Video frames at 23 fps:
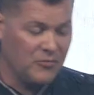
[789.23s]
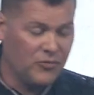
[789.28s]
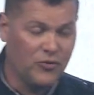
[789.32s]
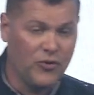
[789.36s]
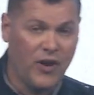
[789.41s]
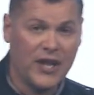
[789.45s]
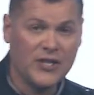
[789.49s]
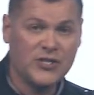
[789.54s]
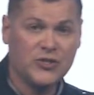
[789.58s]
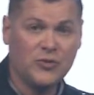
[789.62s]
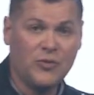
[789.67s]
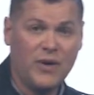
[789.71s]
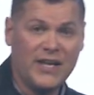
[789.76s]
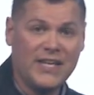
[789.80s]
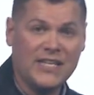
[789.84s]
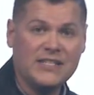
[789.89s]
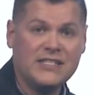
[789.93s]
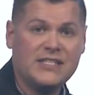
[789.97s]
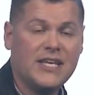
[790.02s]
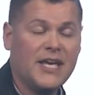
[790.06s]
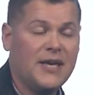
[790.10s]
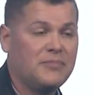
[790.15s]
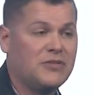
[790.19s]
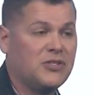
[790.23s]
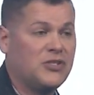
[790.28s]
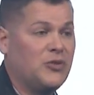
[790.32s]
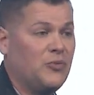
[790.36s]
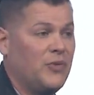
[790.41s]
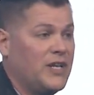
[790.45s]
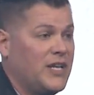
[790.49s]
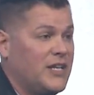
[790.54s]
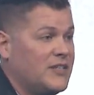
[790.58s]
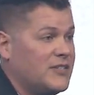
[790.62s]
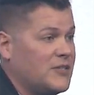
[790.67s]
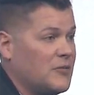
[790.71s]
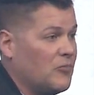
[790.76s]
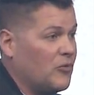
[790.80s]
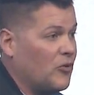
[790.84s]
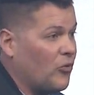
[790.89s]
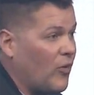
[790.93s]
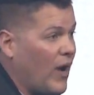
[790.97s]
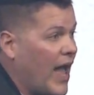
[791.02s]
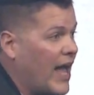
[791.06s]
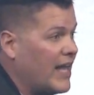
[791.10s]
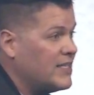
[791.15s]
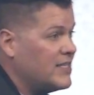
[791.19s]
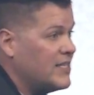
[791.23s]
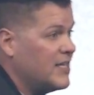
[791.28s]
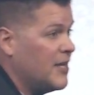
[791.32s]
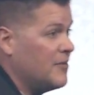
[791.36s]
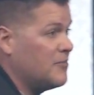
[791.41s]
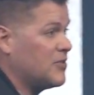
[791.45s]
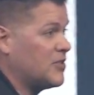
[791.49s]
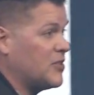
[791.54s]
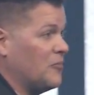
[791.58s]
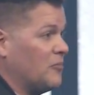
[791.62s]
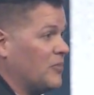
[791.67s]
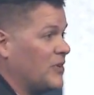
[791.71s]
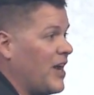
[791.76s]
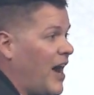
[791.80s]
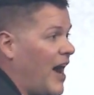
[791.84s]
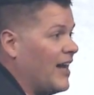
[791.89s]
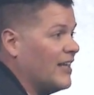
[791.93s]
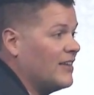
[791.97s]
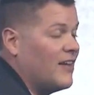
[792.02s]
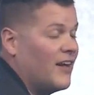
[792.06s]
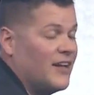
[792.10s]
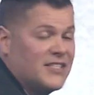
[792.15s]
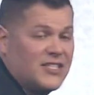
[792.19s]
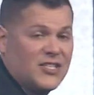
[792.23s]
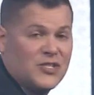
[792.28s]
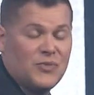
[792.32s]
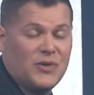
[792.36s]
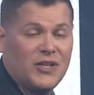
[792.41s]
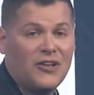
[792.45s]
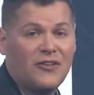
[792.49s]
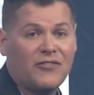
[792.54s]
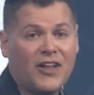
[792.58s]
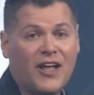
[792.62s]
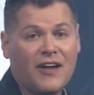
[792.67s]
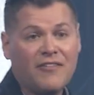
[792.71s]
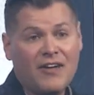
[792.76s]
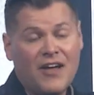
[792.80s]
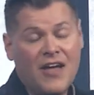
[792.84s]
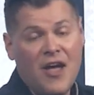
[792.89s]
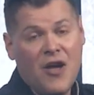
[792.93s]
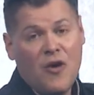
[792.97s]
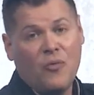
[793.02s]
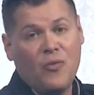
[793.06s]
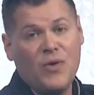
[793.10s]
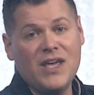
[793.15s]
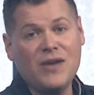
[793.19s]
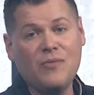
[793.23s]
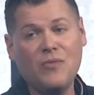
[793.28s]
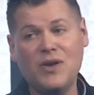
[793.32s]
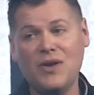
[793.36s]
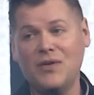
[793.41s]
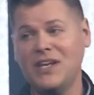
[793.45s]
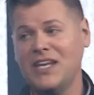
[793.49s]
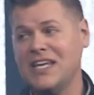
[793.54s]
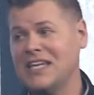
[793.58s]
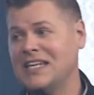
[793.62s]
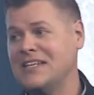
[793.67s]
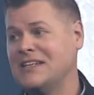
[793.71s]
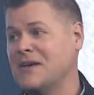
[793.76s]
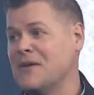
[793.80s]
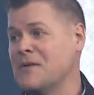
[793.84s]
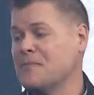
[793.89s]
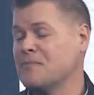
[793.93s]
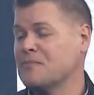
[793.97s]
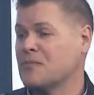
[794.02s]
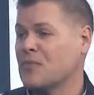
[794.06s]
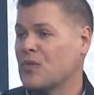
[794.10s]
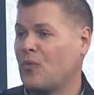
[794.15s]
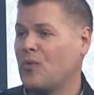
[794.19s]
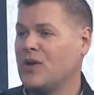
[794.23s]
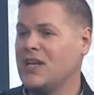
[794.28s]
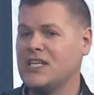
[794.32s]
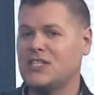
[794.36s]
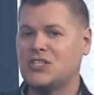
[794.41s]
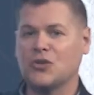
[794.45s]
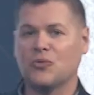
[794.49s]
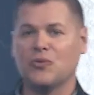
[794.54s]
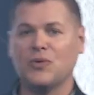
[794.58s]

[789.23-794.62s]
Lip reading: graduating tips, do we need some grad tips, some guidelines as we live our life, we need to